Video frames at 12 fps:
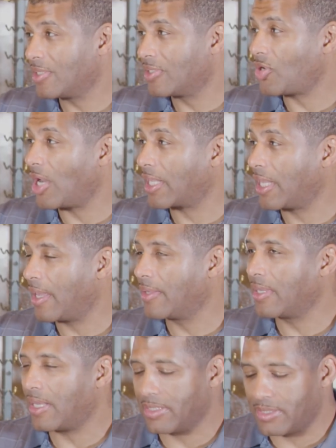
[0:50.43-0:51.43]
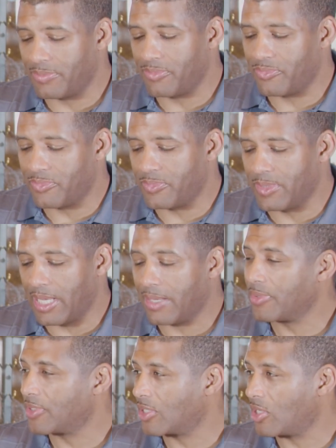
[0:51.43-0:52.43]
to try to keep and to be
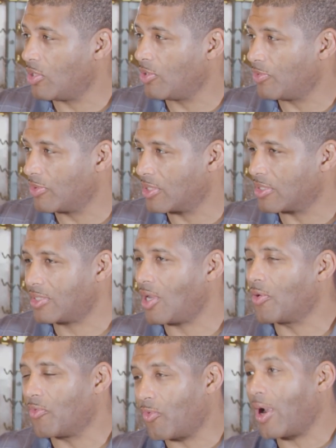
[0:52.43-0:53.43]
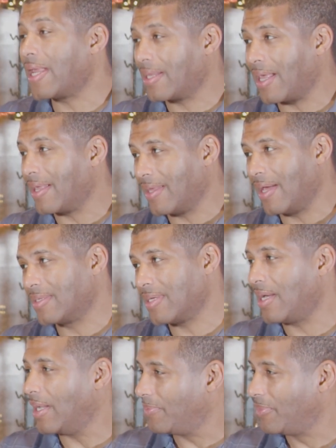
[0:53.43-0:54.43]
able to go to start right at that
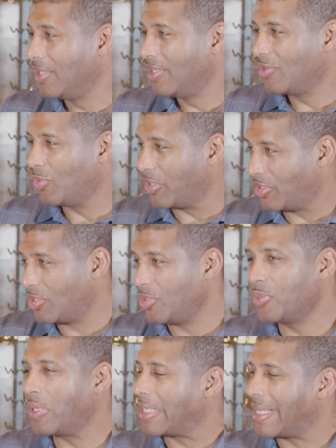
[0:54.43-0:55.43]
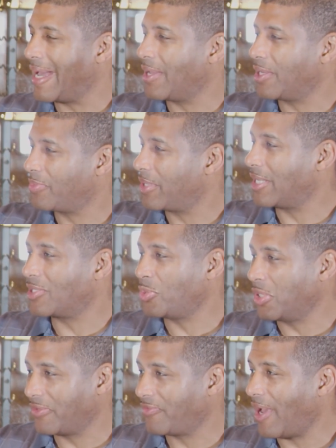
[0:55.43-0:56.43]
time with two, and now to be at
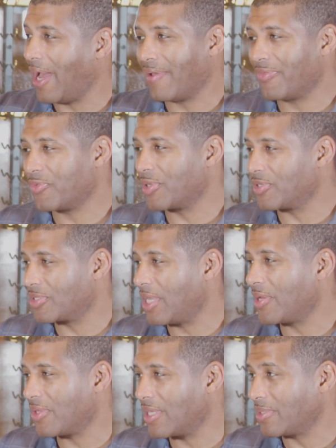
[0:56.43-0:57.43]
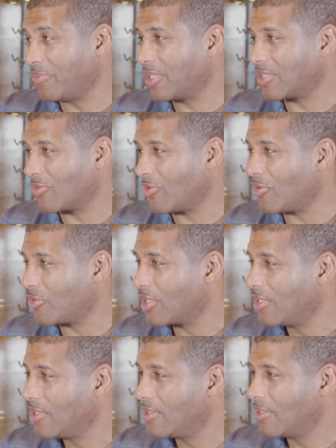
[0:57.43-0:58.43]
25, 3 years later. That's amazing growth.
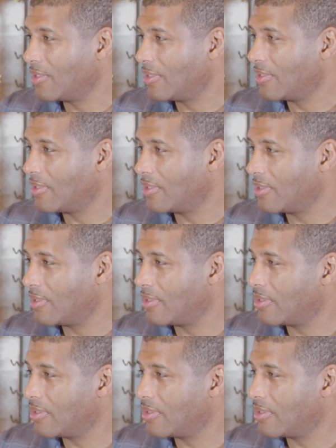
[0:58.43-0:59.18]
It is a